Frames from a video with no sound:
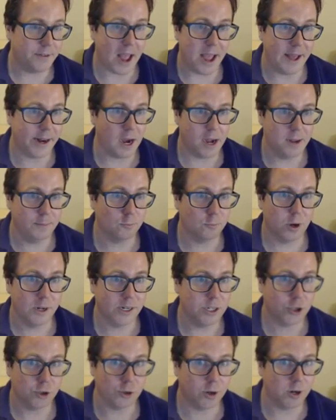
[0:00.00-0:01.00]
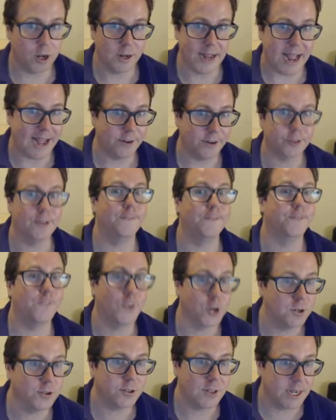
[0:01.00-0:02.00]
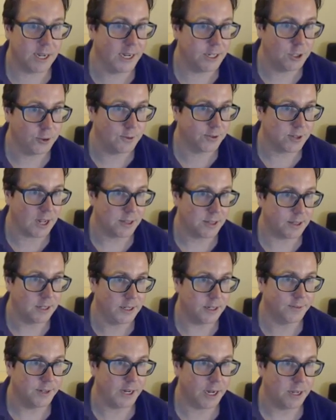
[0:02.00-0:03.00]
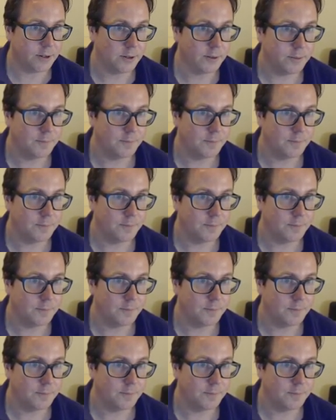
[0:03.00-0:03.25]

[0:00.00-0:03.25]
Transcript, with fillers: and I'm running short on cash, the first thing I do is cut the dividend.